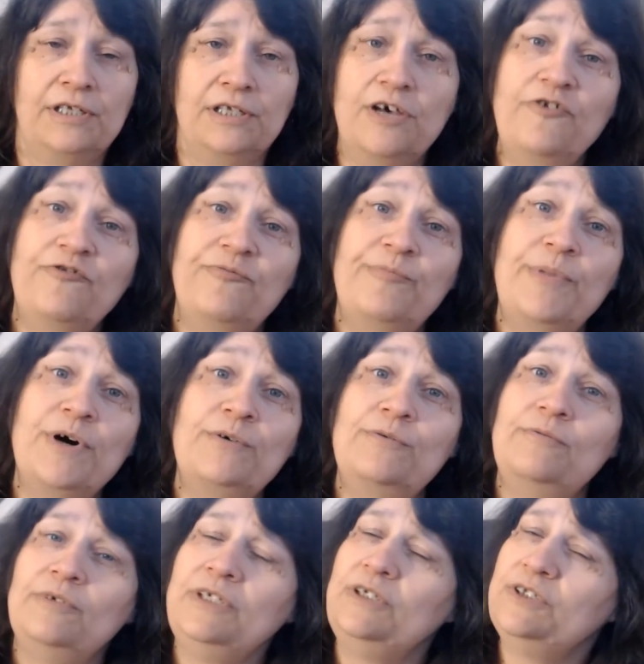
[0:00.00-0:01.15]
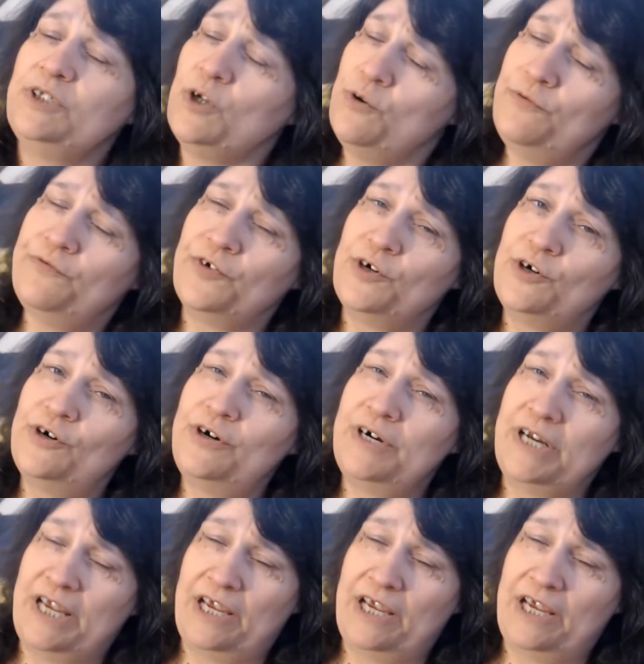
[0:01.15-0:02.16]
Love Boat Gopher